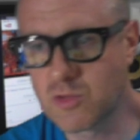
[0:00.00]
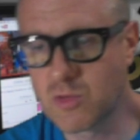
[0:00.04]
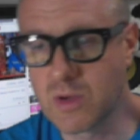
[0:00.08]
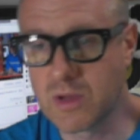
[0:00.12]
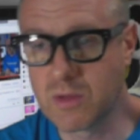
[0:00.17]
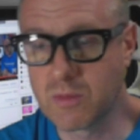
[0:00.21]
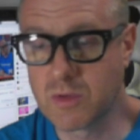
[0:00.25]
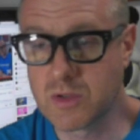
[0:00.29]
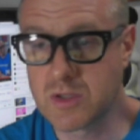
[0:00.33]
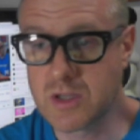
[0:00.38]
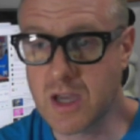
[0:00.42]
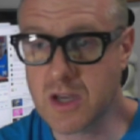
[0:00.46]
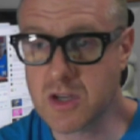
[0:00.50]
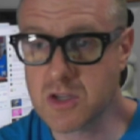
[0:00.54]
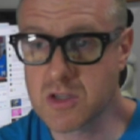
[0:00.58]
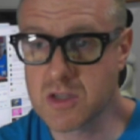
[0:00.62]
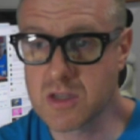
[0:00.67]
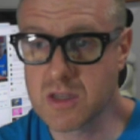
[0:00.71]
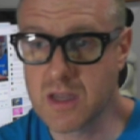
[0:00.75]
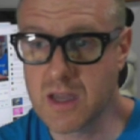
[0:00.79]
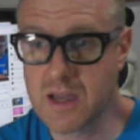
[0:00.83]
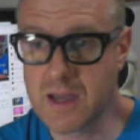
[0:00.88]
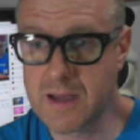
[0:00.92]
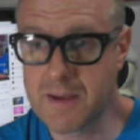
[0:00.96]
tweet, which
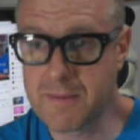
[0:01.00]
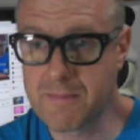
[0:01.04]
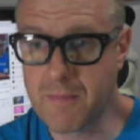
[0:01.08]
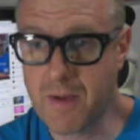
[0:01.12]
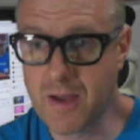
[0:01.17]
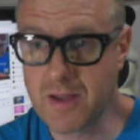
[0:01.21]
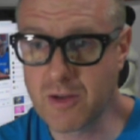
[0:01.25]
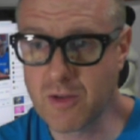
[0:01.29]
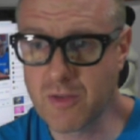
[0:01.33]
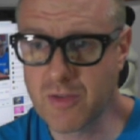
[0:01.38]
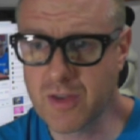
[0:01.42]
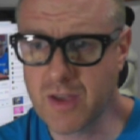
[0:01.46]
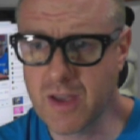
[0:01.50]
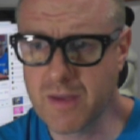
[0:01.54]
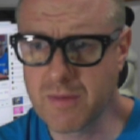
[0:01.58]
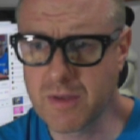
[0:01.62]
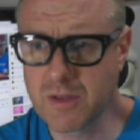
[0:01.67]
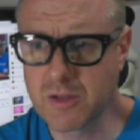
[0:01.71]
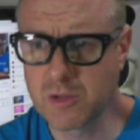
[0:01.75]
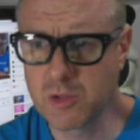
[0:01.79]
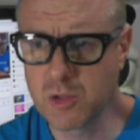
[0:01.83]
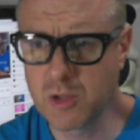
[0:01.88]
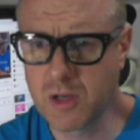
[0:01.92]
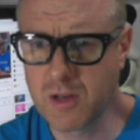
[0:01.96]
actually I don't think I've
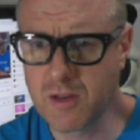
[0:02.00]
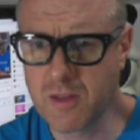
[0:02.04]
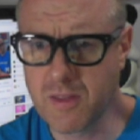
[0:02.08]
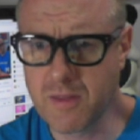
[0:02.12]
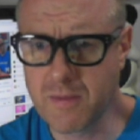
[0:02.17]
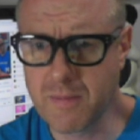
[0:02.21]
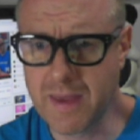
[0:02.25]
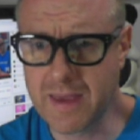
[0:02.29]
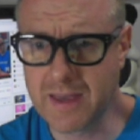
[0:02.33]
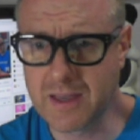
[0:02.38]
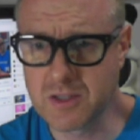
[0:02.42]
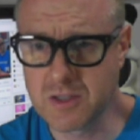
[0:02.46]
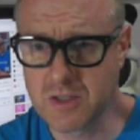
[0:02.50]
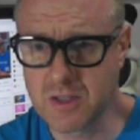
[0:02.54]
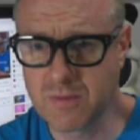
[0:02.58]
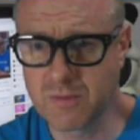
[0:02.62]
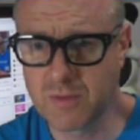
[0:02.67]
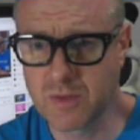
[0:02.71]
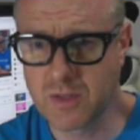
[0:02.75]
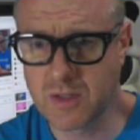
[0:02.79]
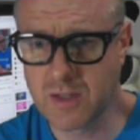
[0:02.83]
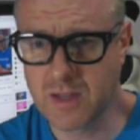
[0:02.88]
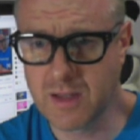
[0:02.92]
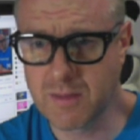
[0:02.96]
included in the magazine
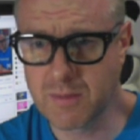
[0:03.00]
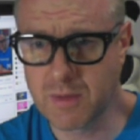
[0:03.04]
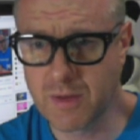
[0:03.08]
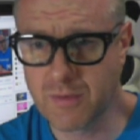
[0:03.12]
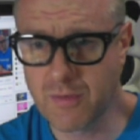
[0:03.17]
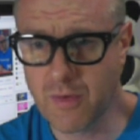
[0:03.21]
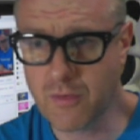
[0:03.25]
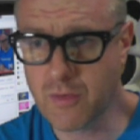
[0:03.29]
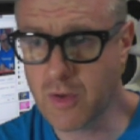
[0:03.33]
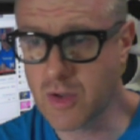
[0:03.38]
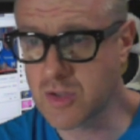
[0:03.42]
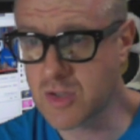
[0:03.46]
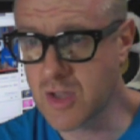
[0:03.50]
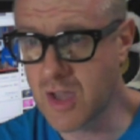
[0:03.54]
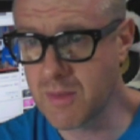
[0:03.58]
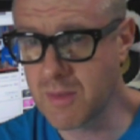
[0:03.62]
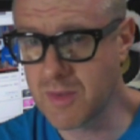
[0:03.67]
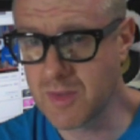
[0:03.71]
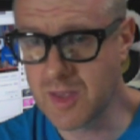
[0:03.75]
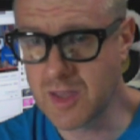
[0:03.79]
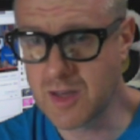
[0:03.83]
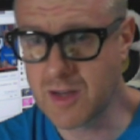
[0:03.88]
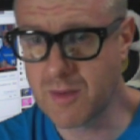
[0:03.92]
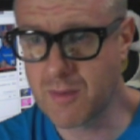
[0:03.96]
for today, but if I've got time
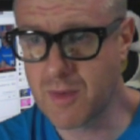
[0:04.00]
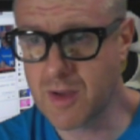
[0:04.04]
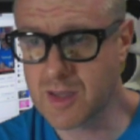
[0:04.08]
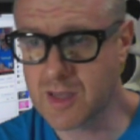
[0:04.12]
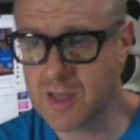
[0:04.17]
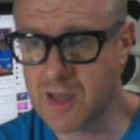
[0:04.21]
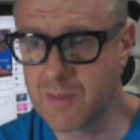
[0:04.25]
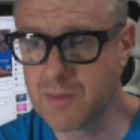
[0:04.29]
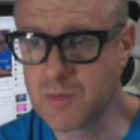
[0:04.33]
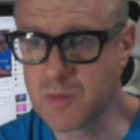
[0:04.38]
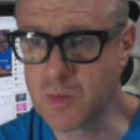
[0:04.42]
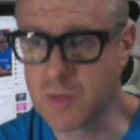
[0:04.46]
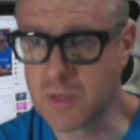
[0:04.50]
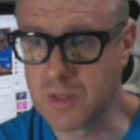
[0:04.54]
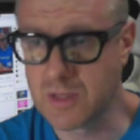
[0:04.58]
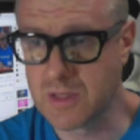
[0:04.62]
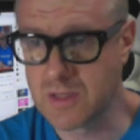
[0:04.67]
at the end I might come to it.